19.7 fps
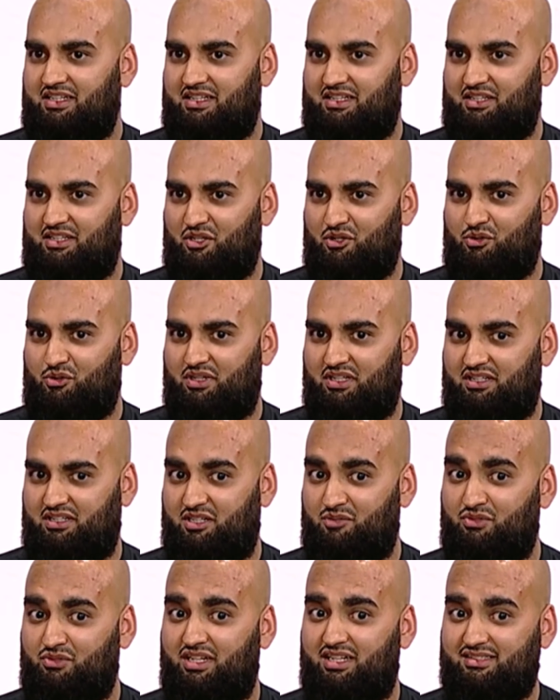and
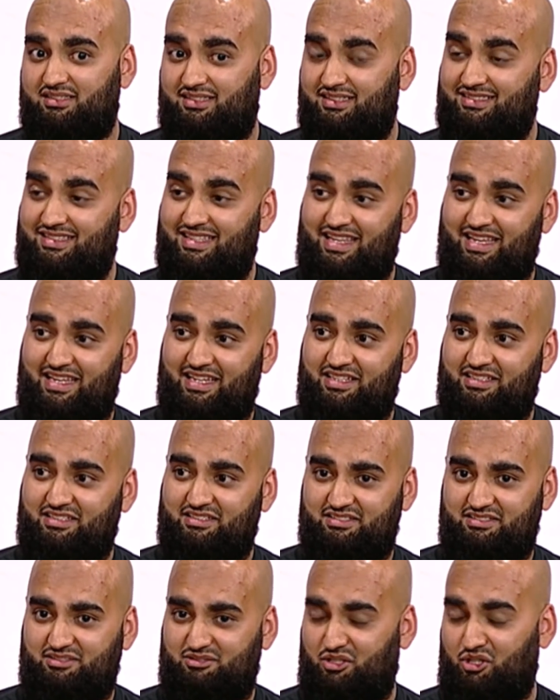alhamdulillah, since then
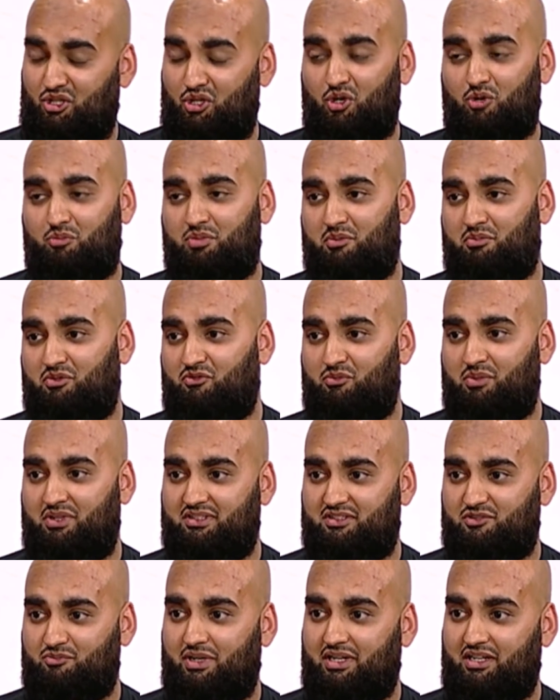a lot of people have been
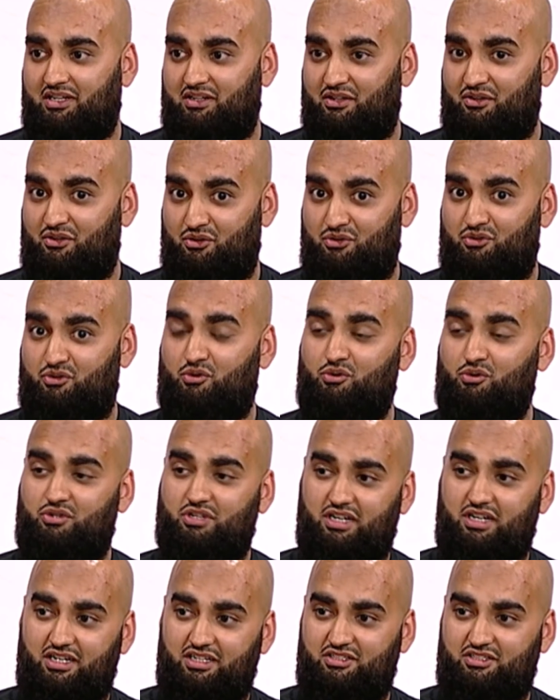inspired to go to
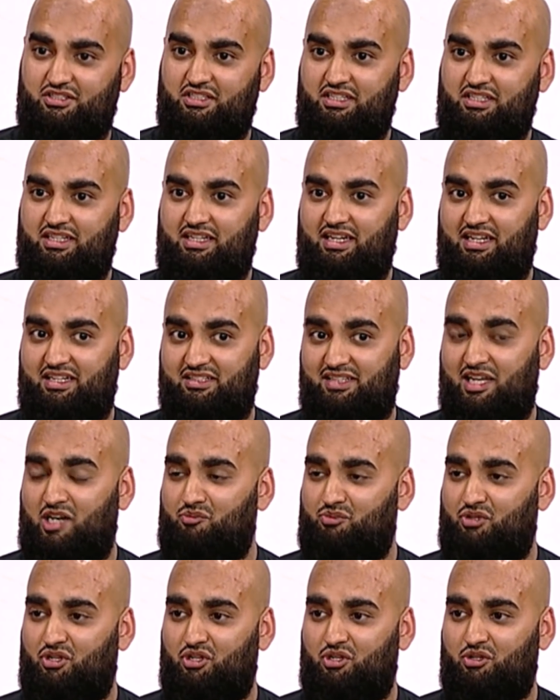Hajj, and it's
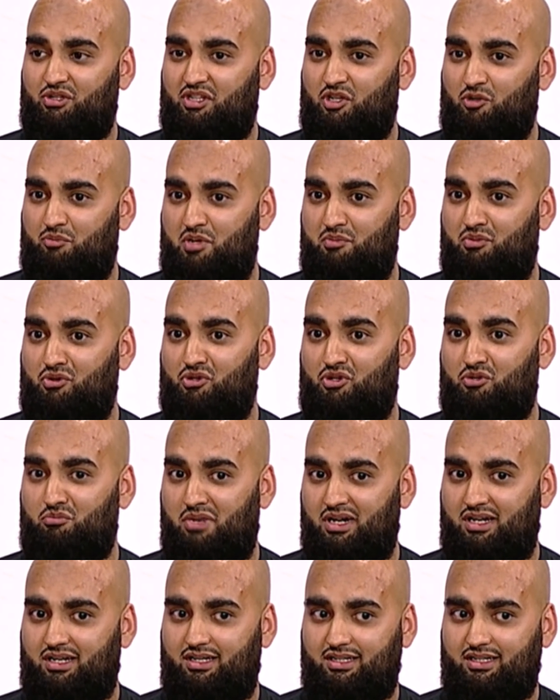helped a lot. A lot of people go to
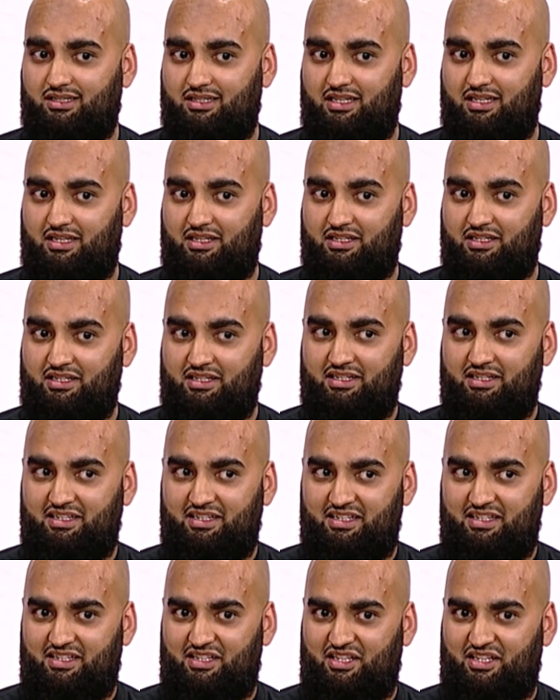Makkah and they
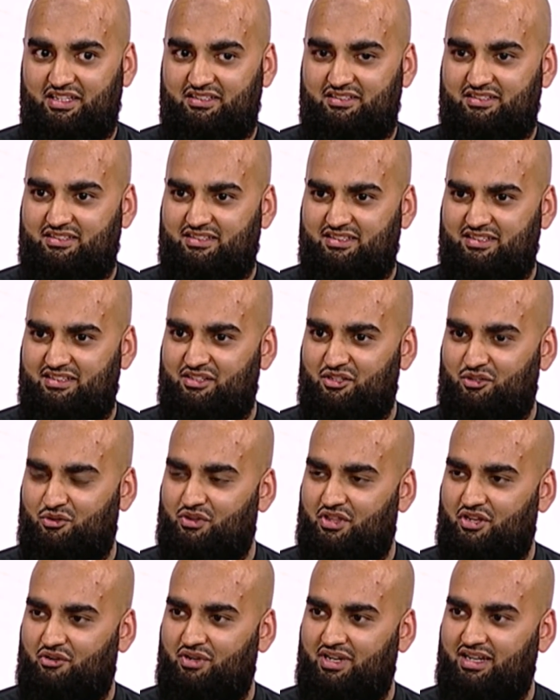
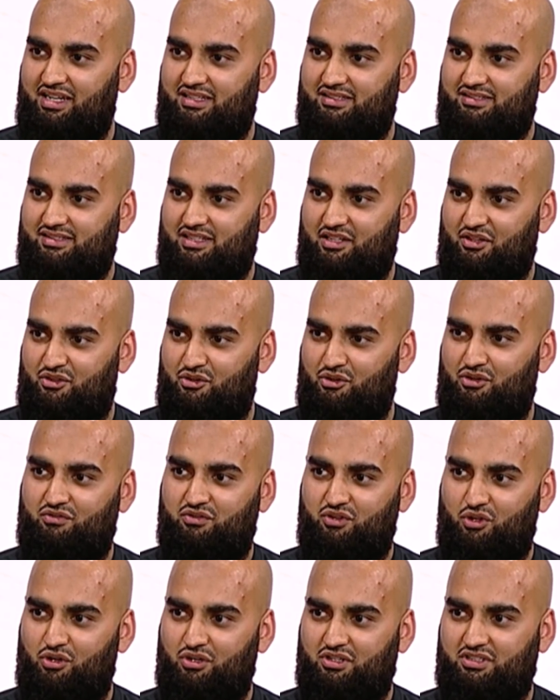realise that through the
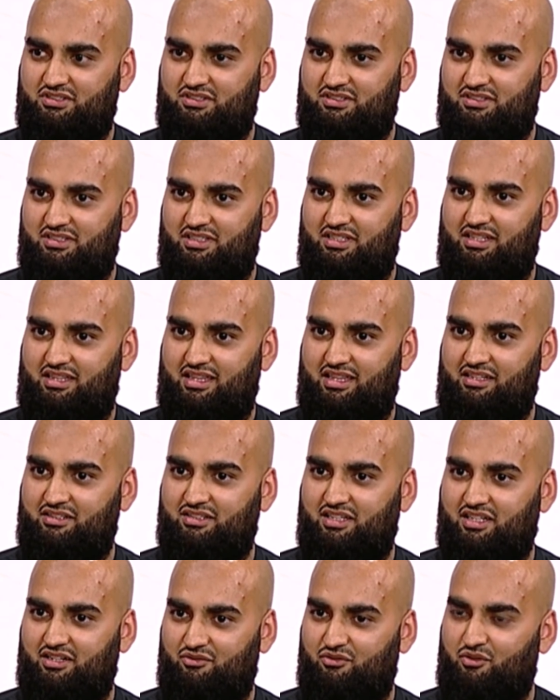vlogs things
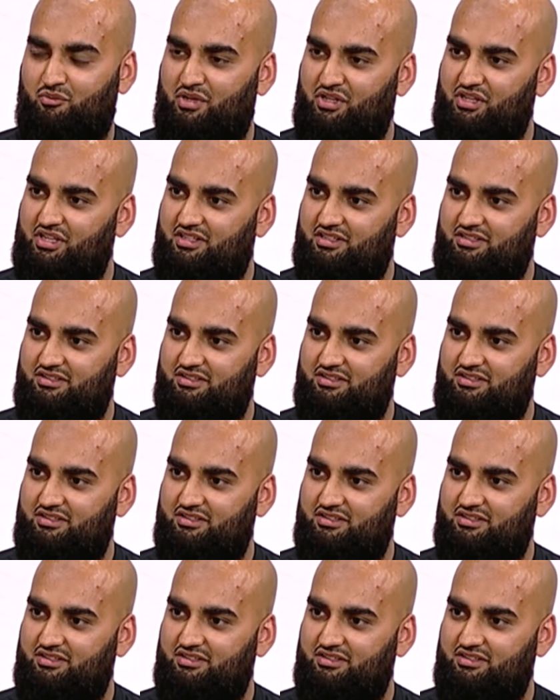are familiar.